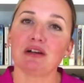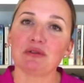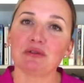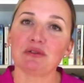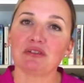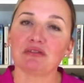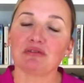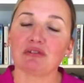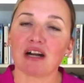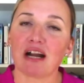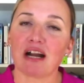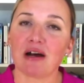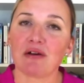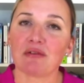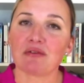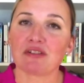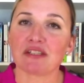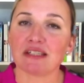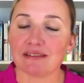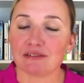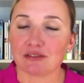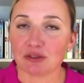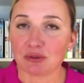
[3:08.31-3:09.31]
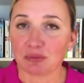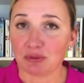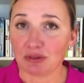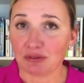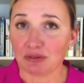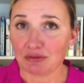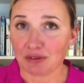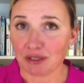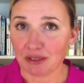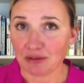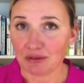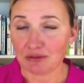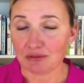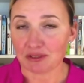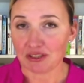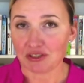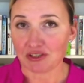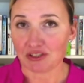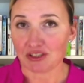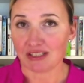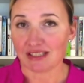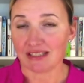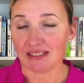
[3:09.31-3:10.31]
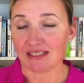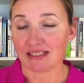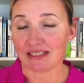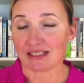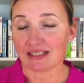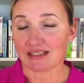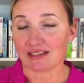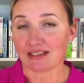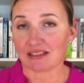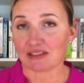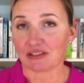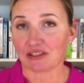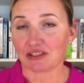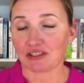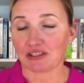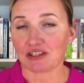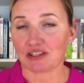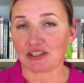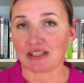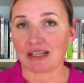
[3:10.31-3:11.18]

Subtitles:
the ground tend to be very rich in starches,